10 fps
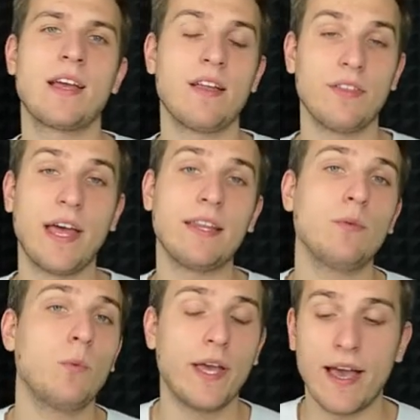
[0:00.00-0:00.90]

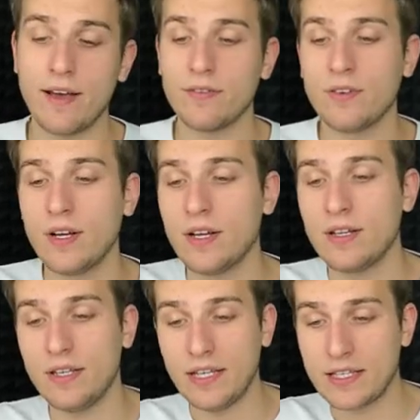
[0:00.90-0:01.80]
Then we have
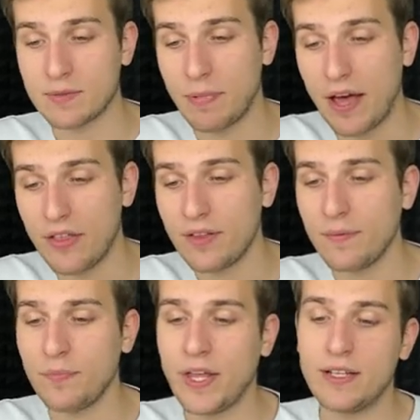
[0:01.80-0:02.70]
XPath
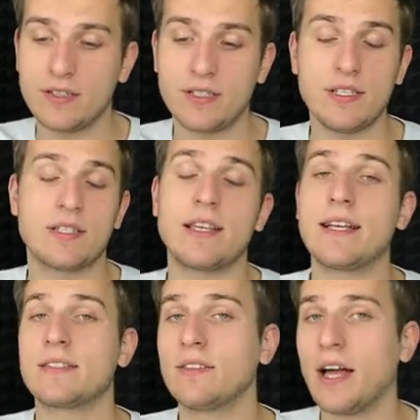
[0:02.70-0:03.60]
and
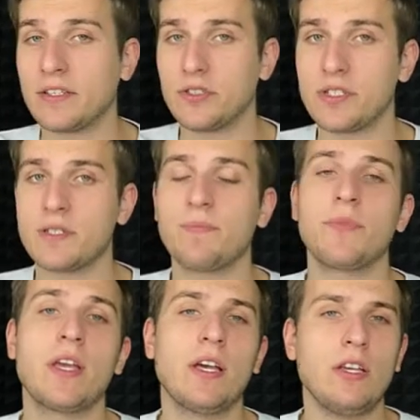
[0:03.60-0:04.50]
CSS selectors.
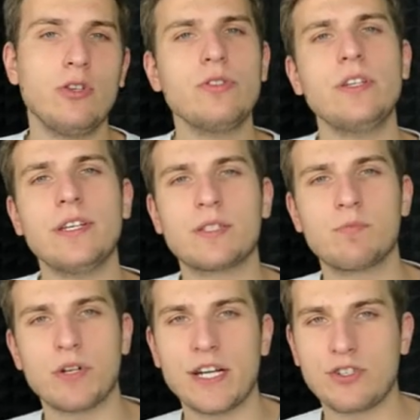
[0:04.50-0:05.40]
Using
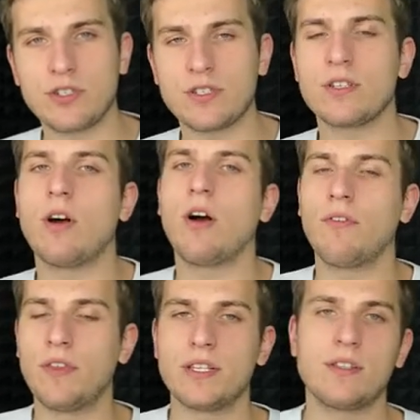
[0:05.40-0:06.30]
expressions
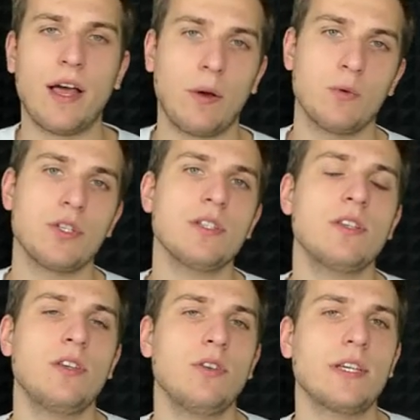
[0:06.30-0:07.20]
of these
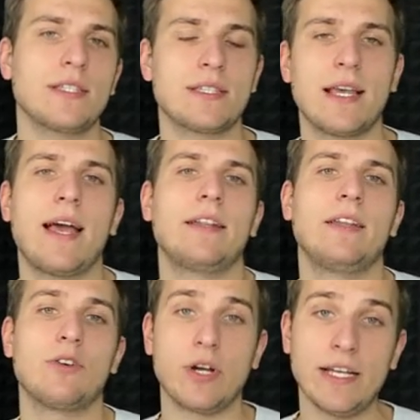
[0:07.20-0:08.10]
languages, you can set
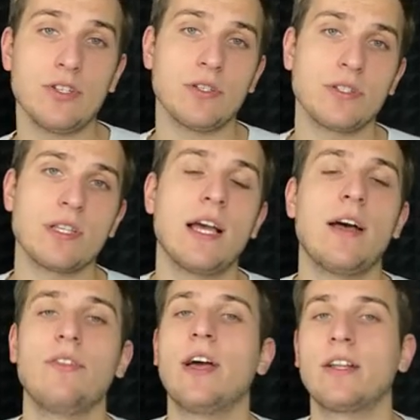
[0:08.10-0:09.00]
directions
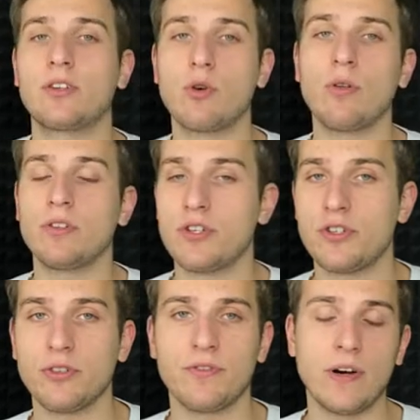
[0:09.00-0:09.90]
that crawlers
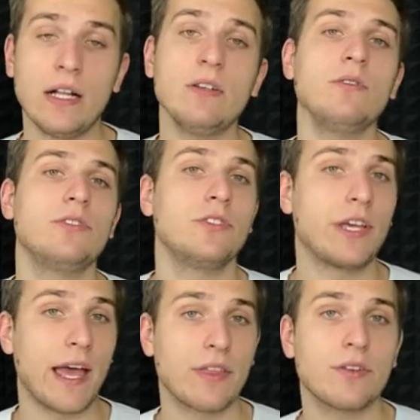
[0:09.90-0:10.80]
should follow to
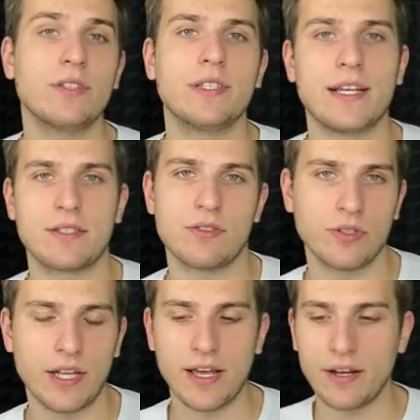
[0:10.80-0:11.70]
gather
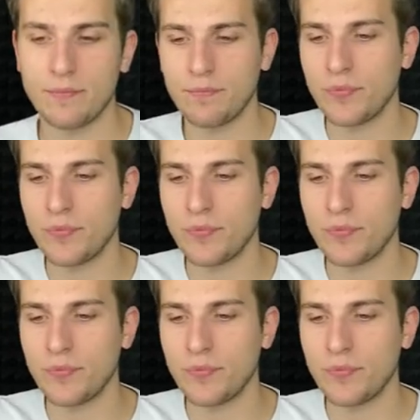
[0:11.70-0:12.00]
necessary data.